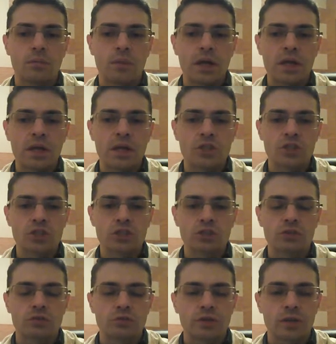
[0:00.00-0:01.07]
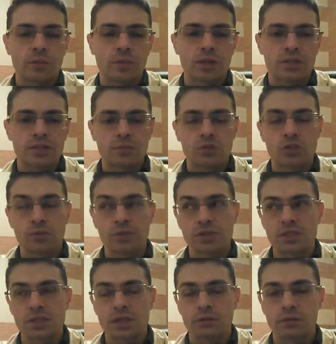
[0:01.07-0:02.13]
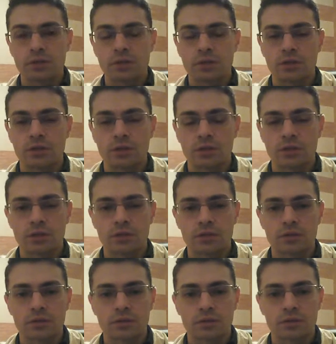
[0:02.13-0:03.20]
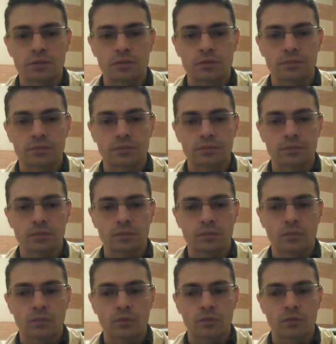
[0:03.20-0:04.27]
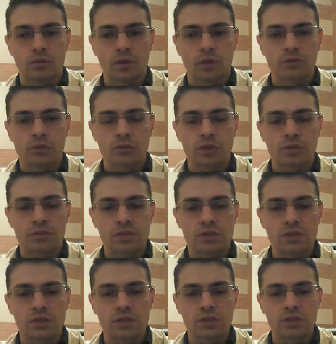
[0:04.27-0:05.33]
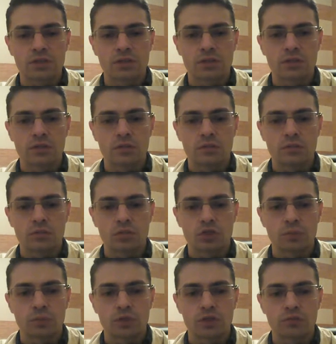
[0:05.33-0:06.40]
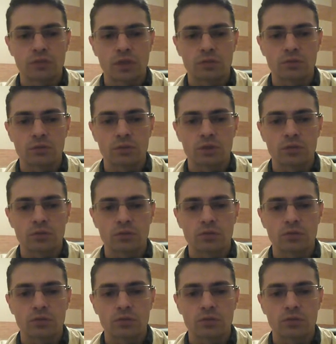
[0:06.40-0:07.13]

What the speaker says: My engine recommends bishop c7 here, and after rook f6, bishop h5, queen